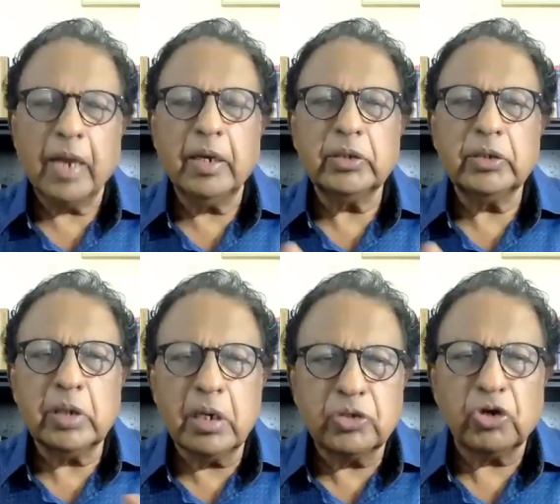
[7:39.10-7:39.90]
And he is
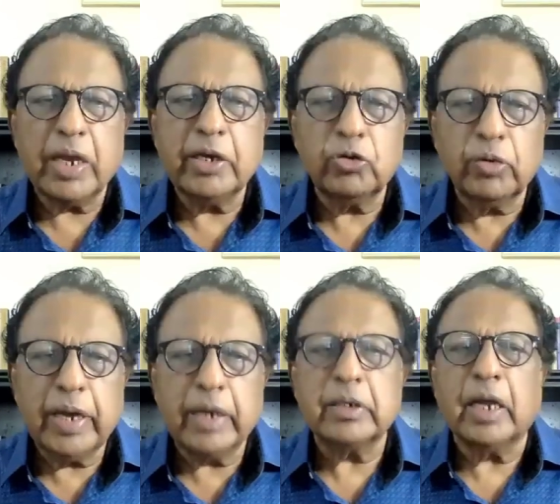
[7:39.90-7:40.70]
still trying to
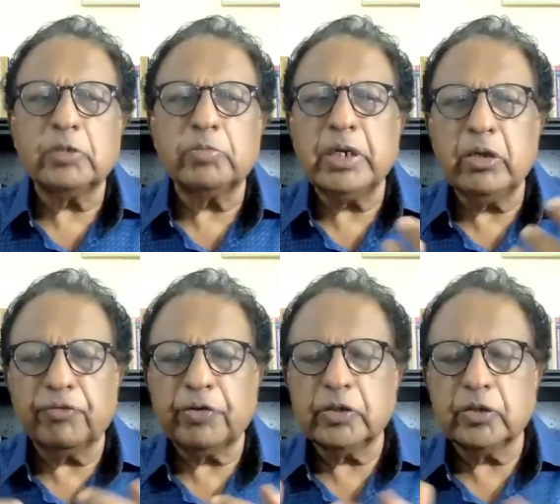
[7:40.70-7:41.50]
get as many
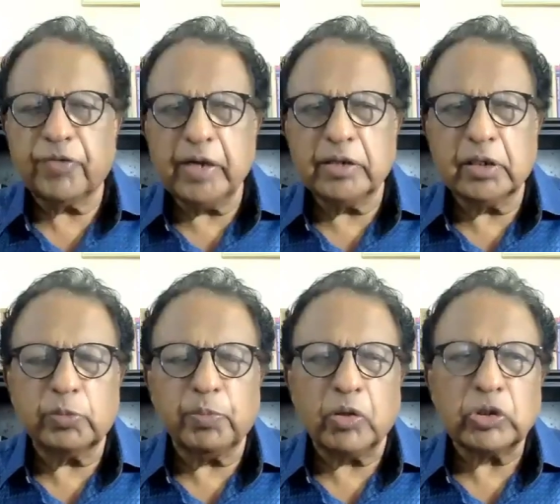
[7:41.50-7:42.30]
of his friends
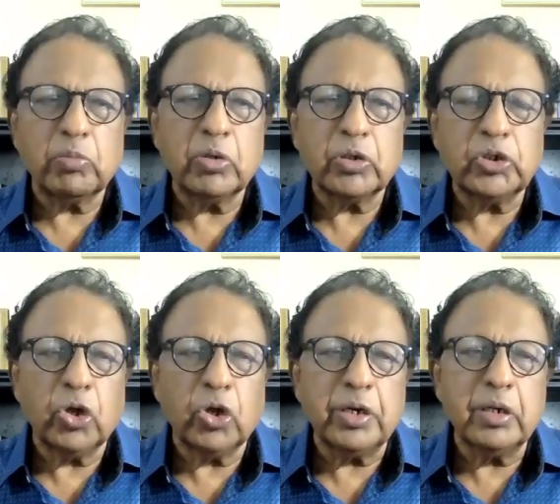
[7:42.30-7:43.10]
as possible to
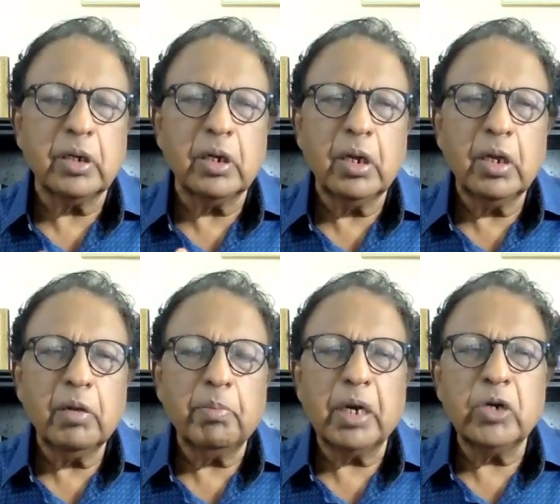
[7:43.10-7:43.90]
join.
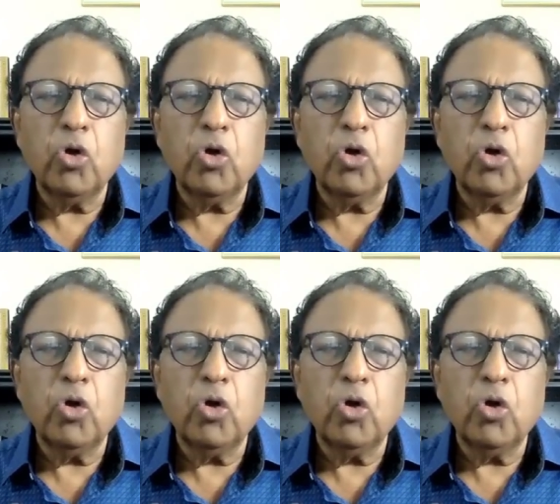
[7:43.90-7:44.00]
But